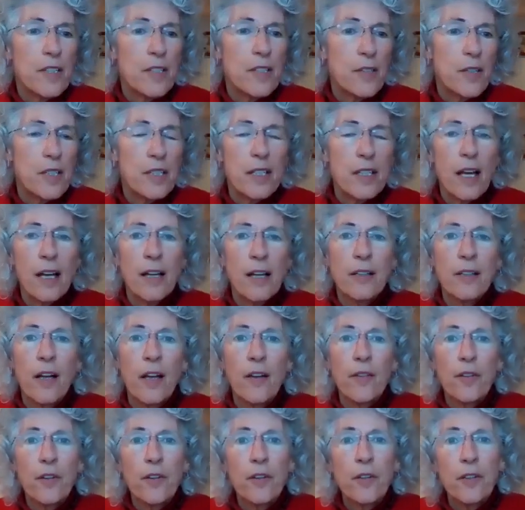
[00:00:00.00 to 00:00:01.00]
This is
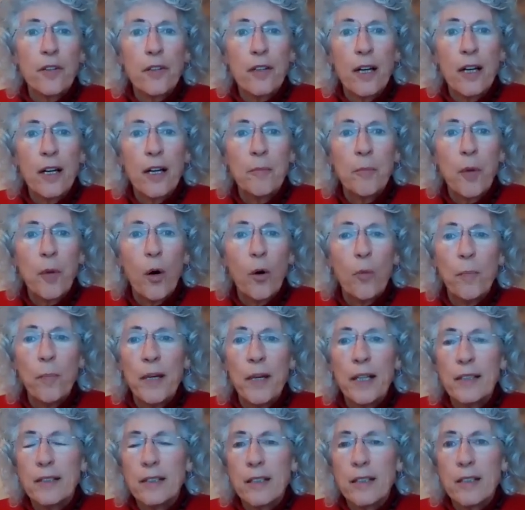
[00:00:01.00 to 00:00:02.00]
another
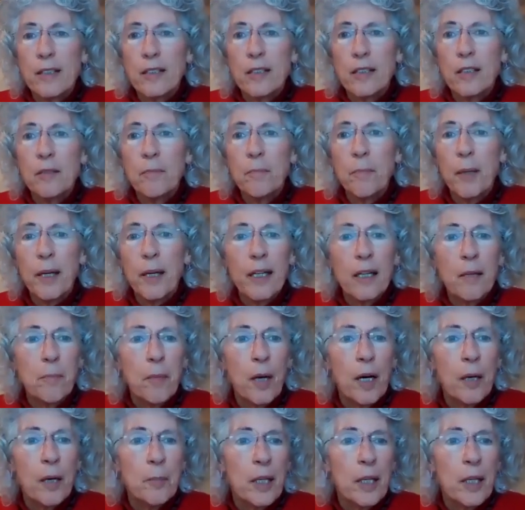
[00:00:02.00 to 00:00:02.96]
homemade system by a